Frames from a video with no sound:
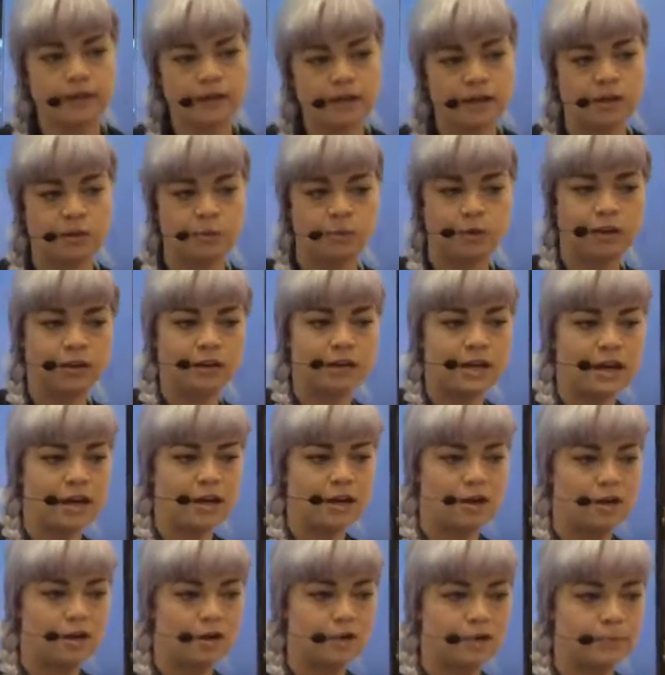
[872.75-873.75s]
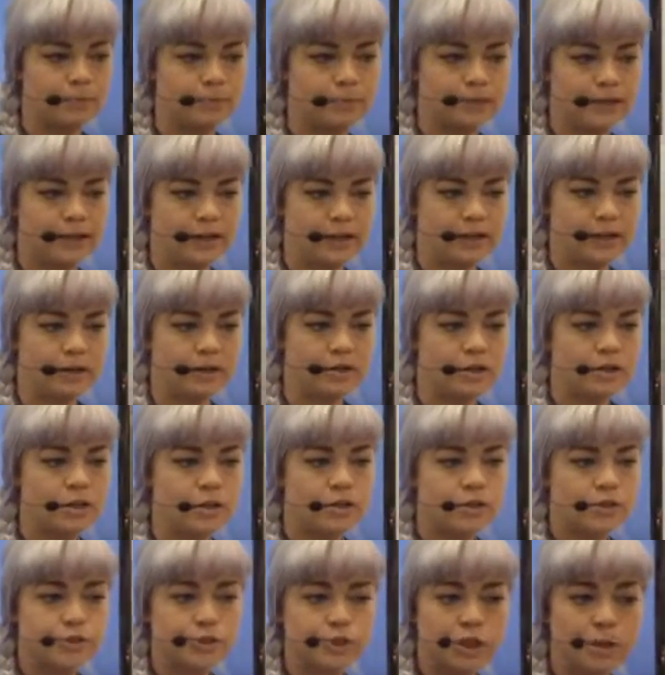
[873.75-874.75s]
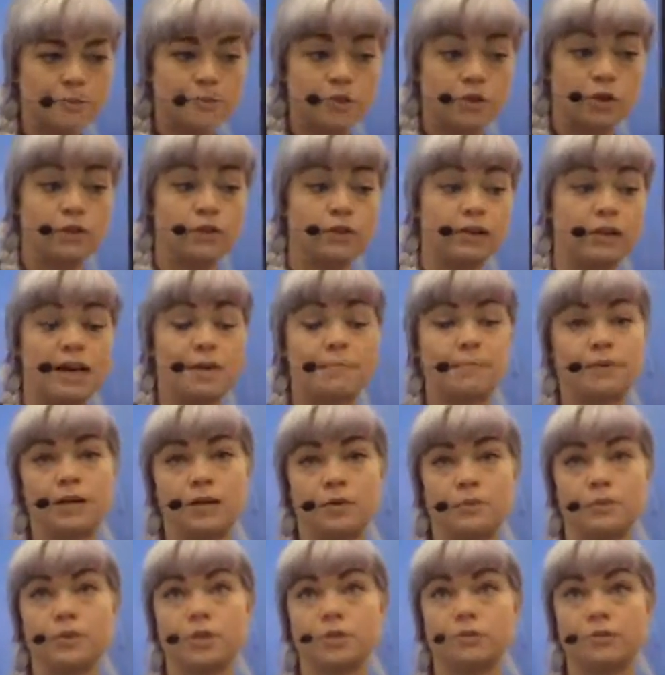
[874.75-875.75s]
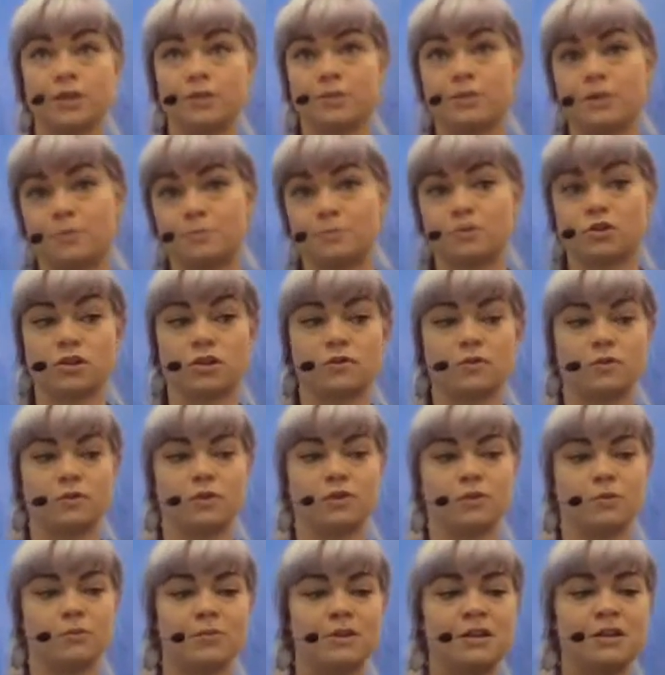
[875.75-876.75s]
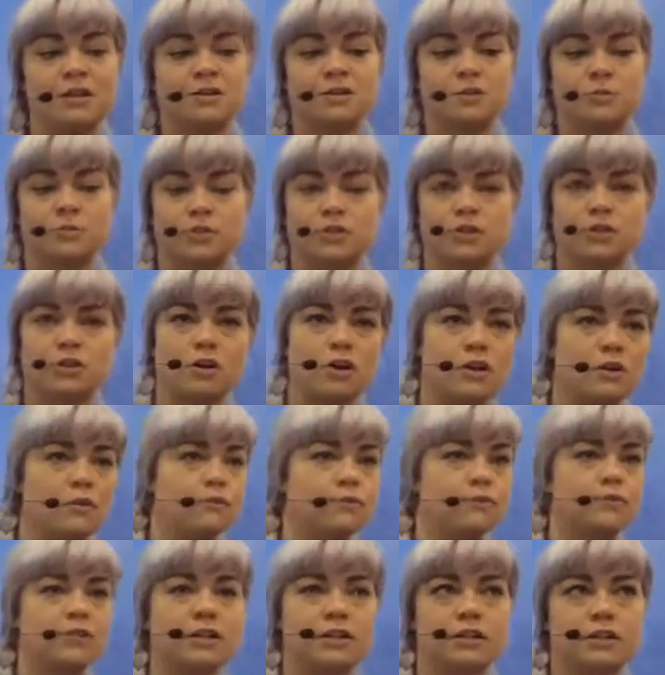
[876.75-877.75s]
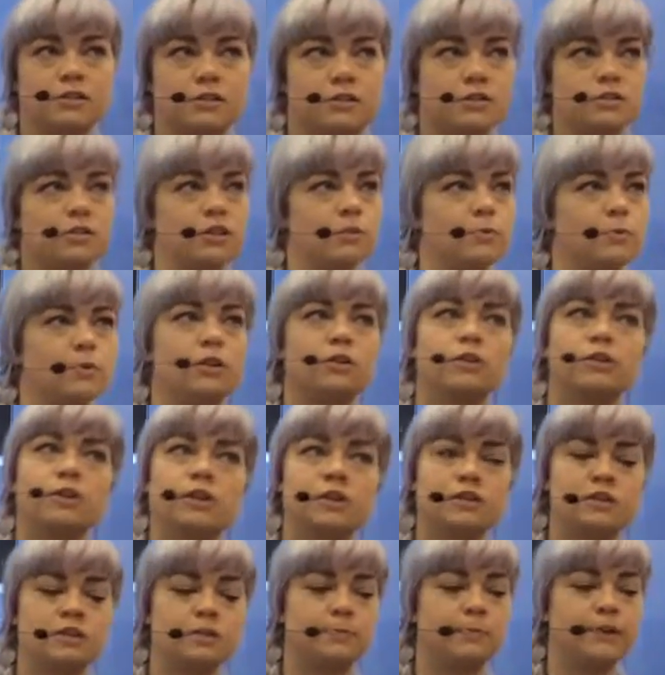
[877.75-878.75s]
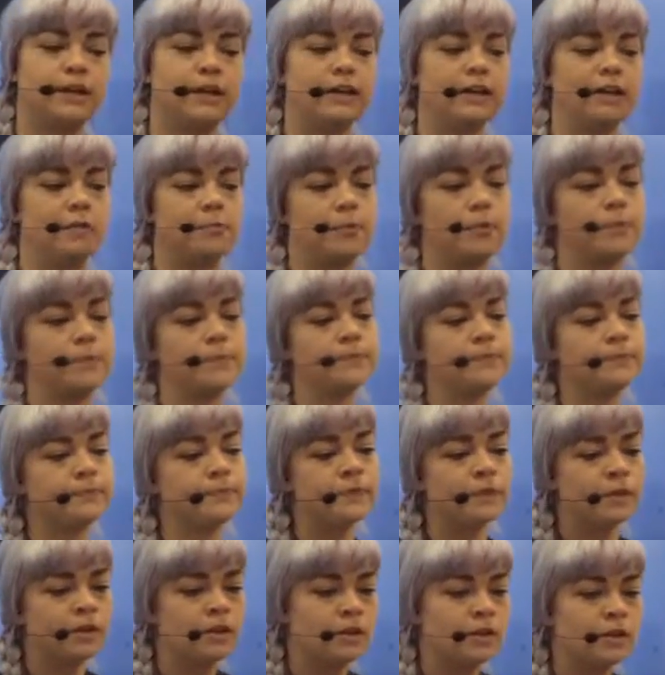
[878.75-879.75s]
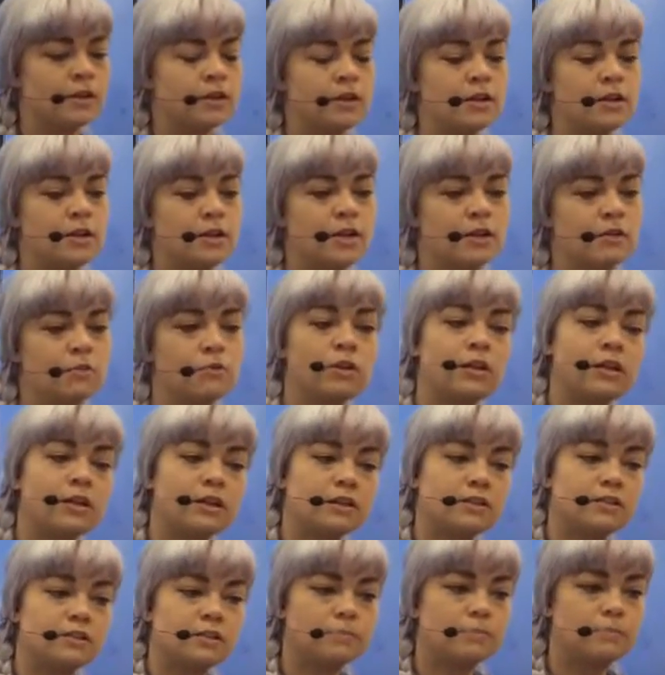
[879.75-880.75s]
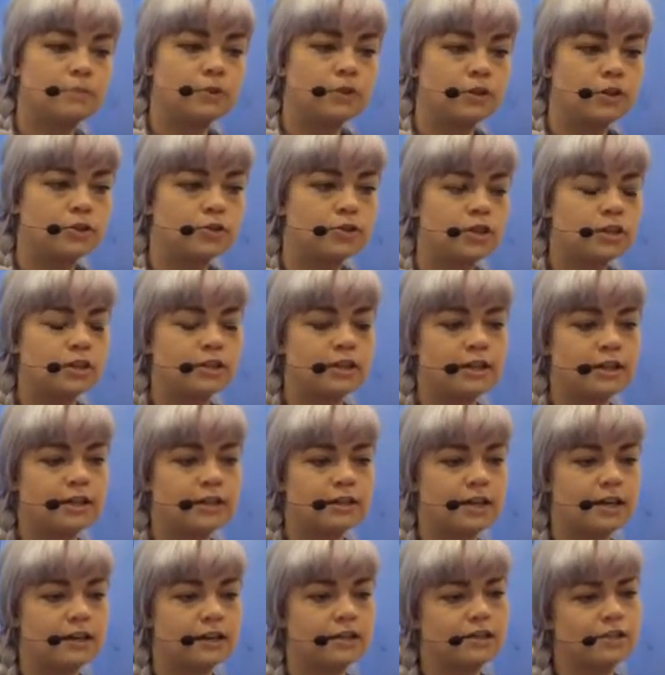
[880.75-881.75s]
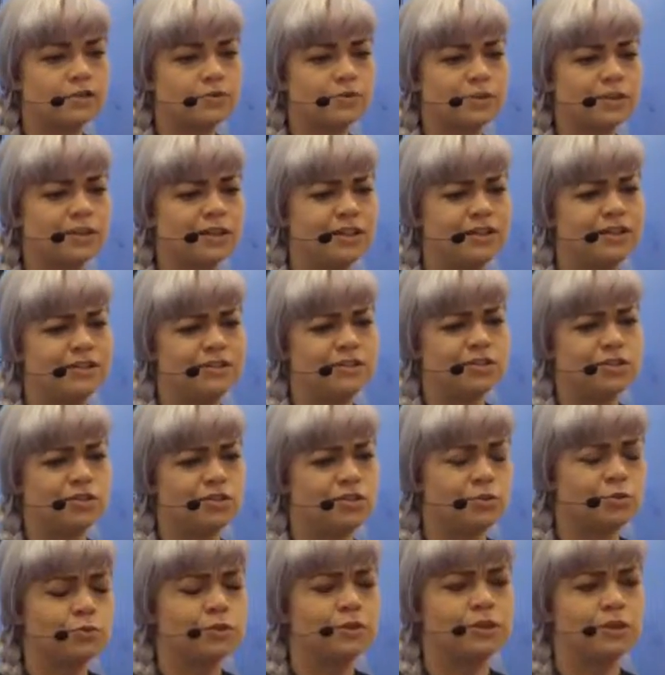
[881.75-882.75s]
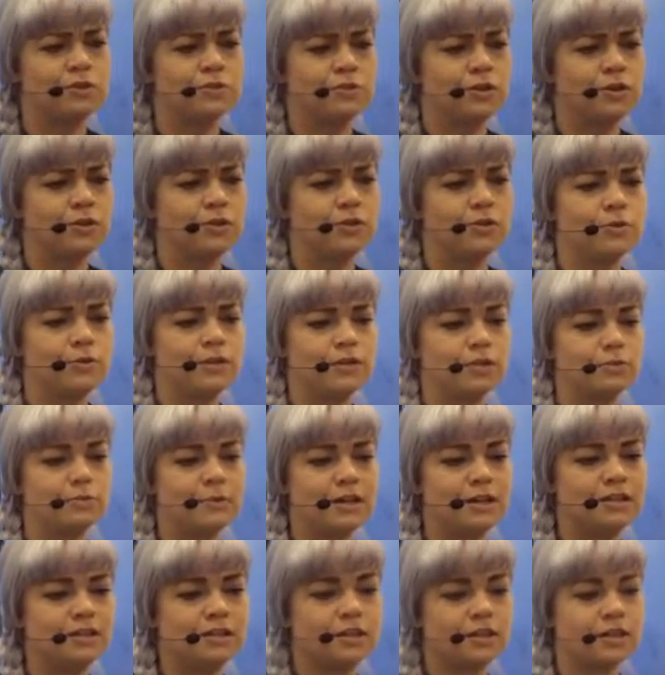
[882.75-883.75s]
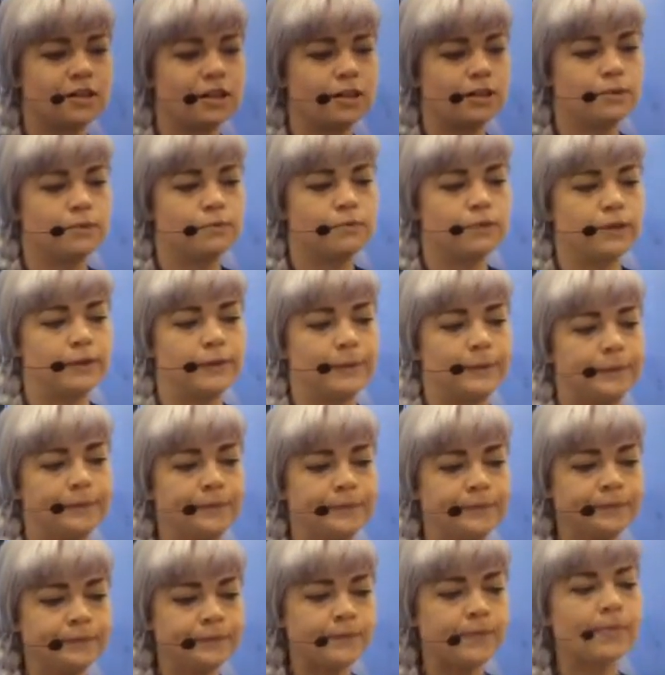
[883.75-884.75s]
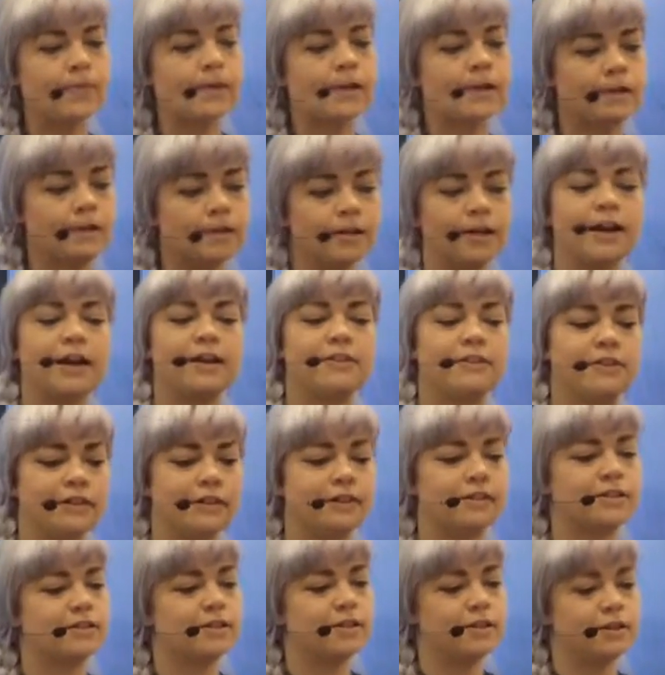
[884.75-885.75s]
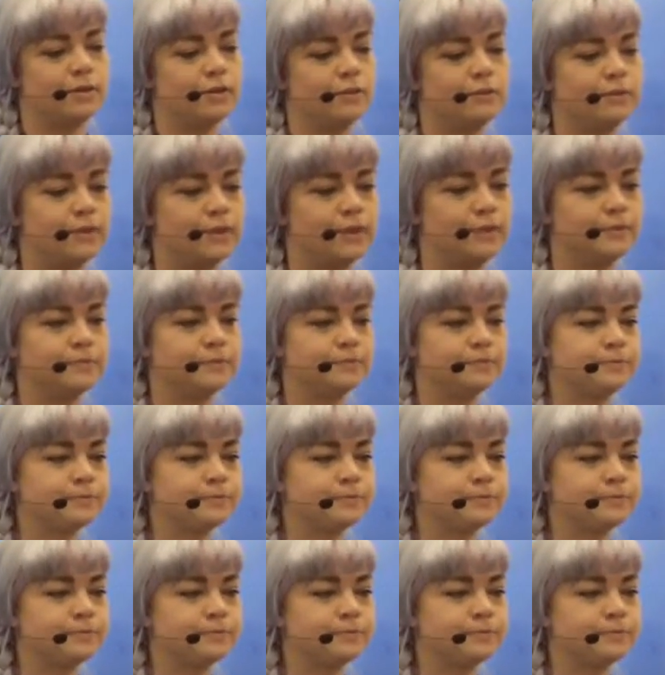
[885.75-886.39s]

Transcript: And when our player stops overlapping with the reverb trigger volume, switch it off, tell it to stop, we don't need it to play anymore. And really simple logic like that is really easy to do with Unreal, which makes it kind of fun. I think it's kind of fun.